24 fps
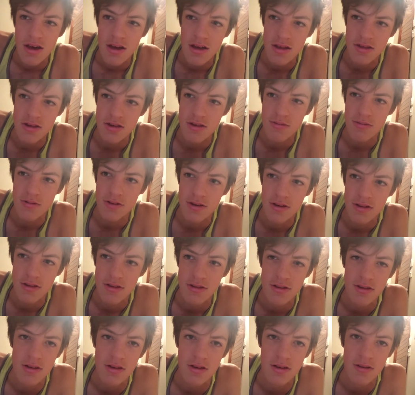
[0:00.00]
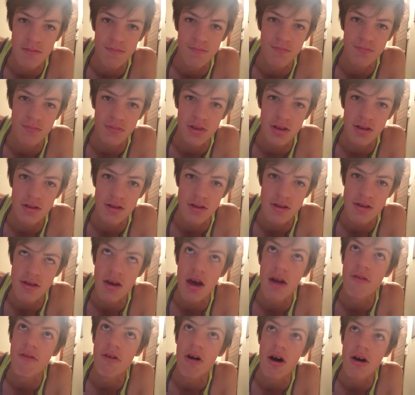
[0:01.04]
It's just because of the
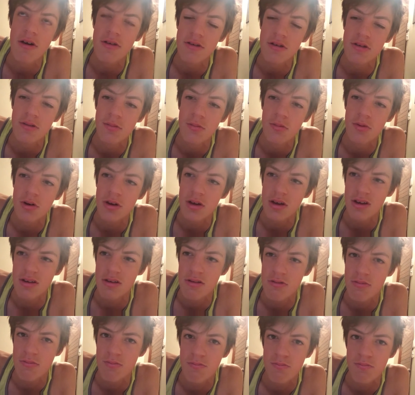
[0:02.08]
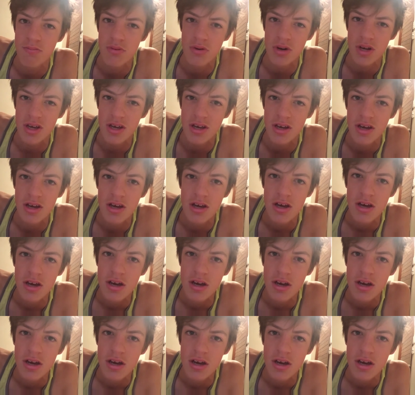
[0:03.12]
sunrise in the morning is pretty